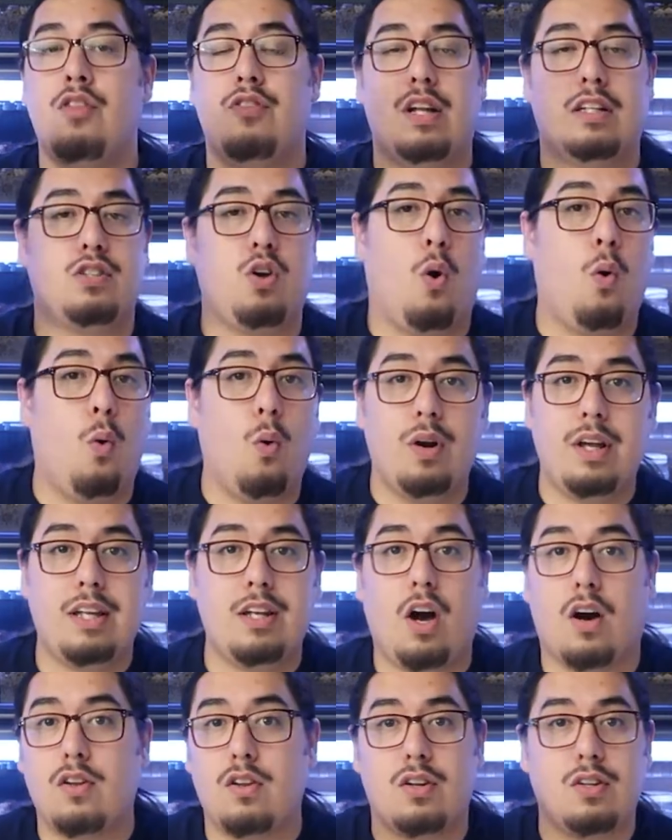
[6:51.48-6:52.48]
the
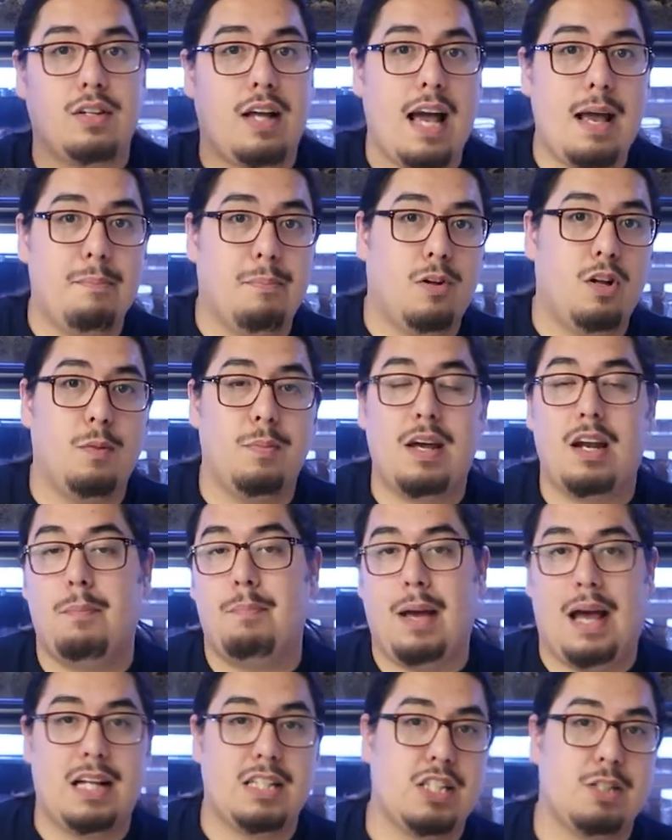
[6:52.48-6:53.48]
$20 light bulb at a
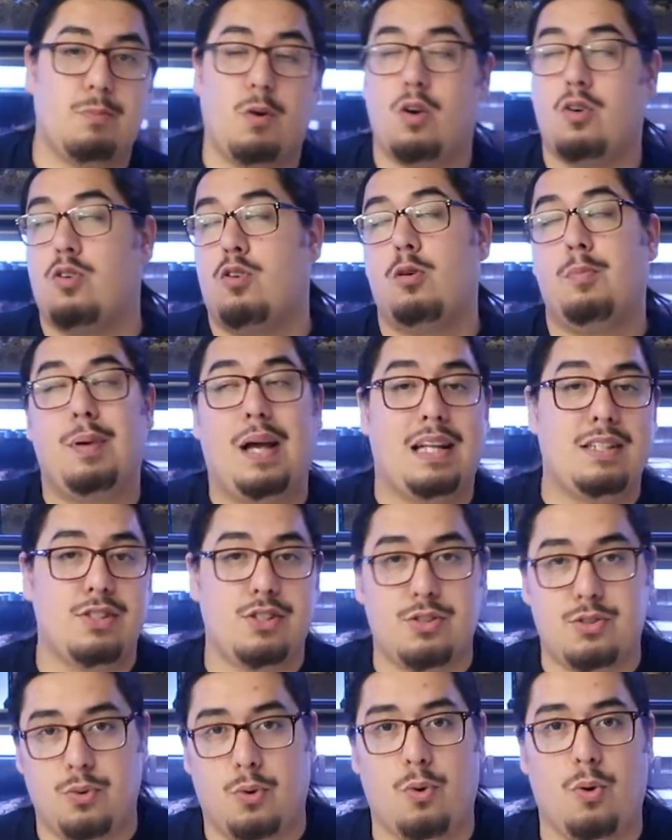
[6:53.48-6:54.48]
PetSmart or a pet
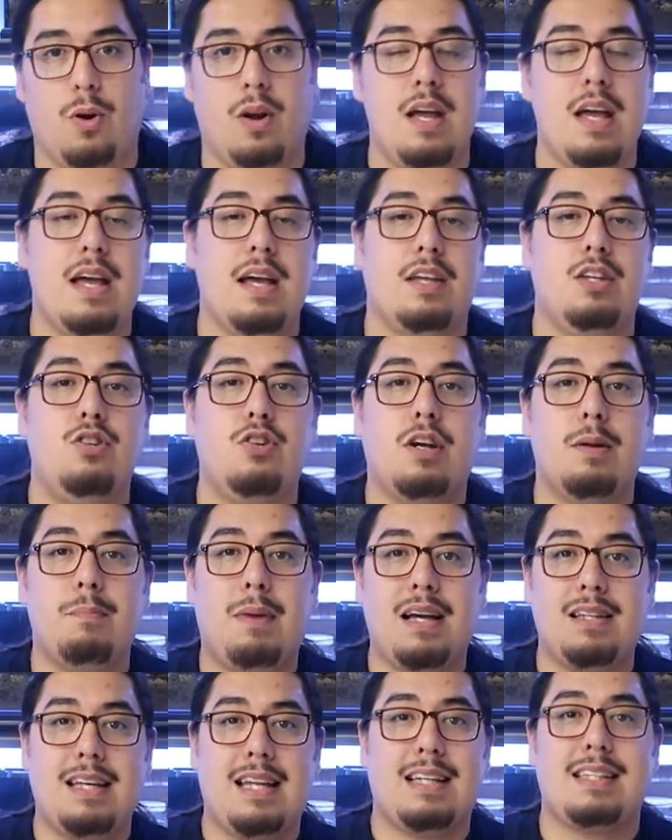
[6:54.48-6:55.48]
store. You can
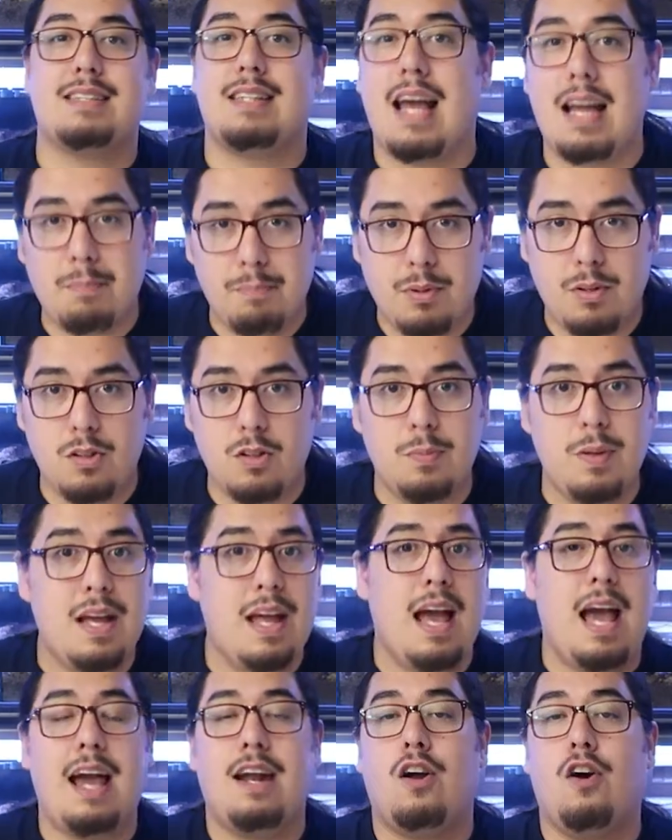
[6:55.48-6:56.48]
buy that exact bulb
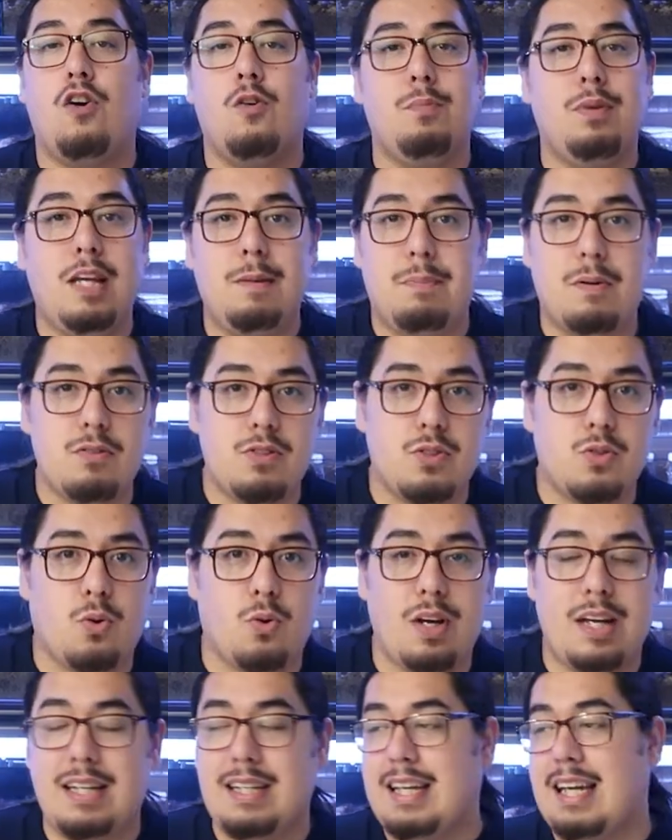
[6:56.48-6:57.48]
at a Home Depot
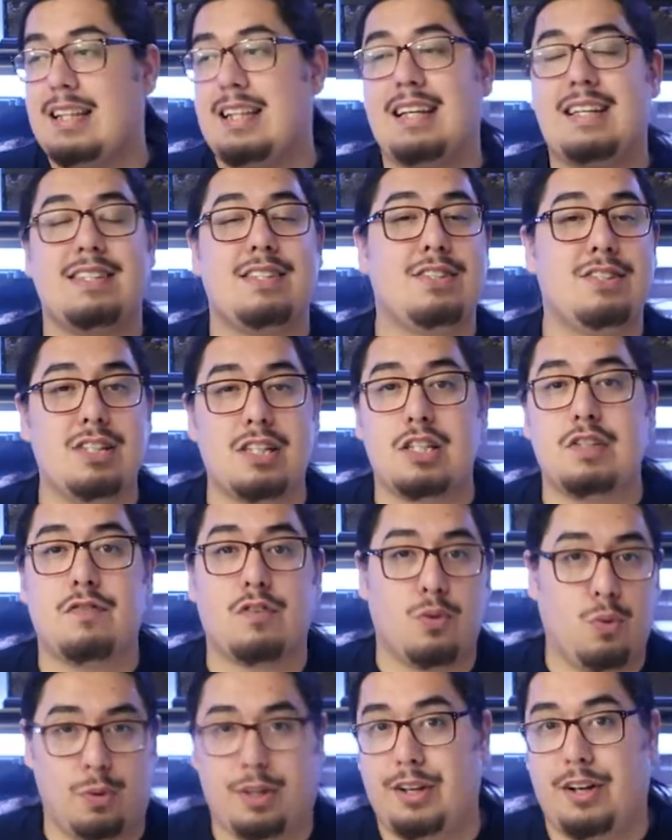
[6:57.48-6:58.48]
store and get like 6 for
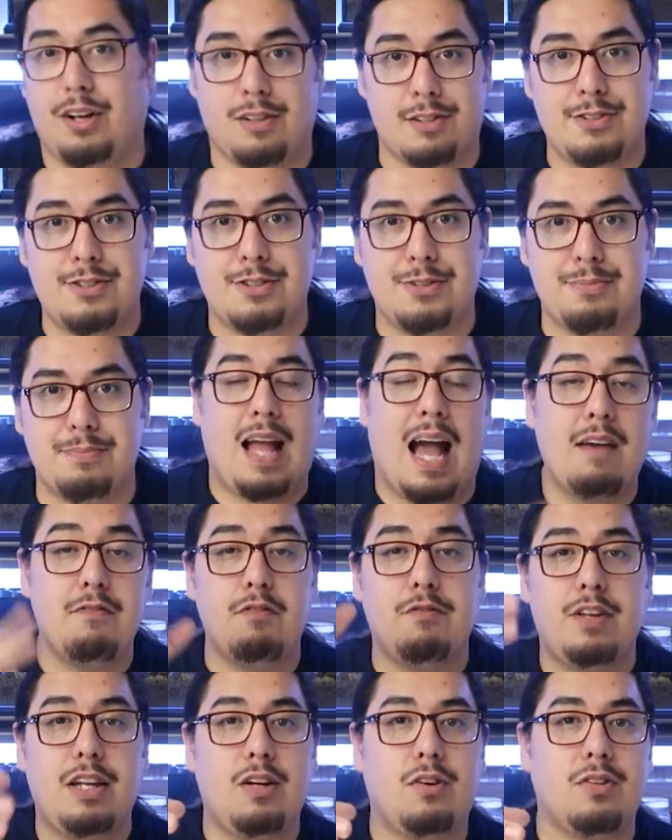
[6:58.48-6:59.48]
$20. I have a
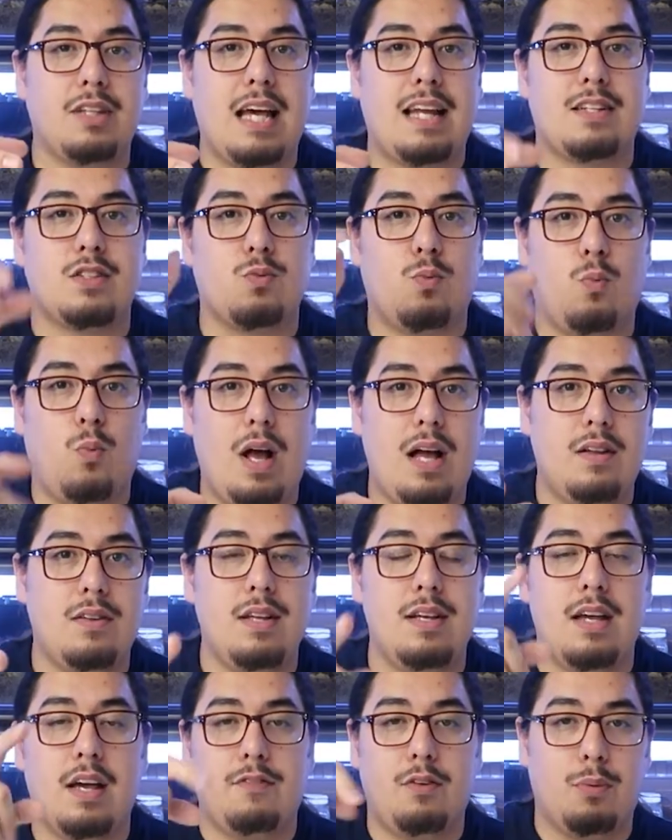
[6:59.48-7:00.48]
video on that as well.
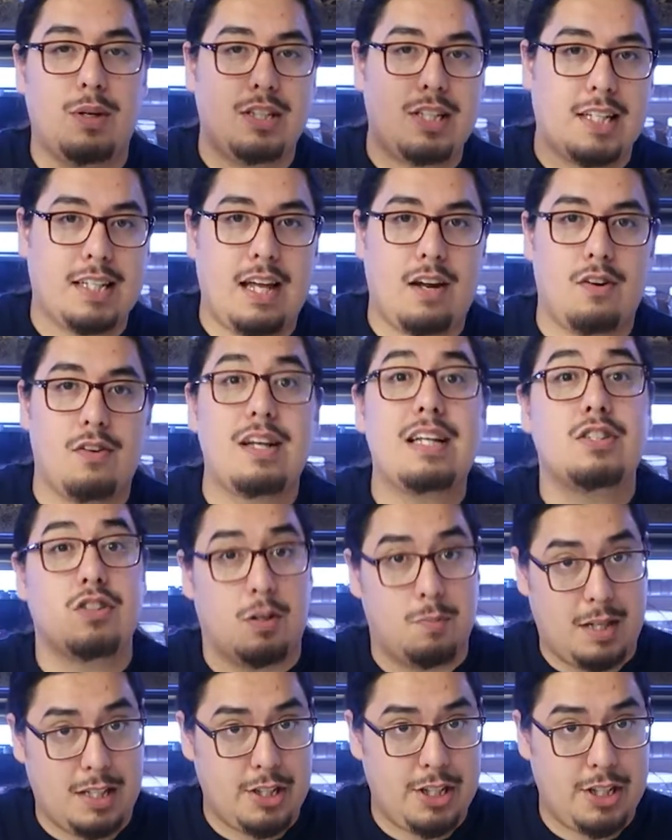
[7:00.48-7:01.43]
If you want to check that out, it's on my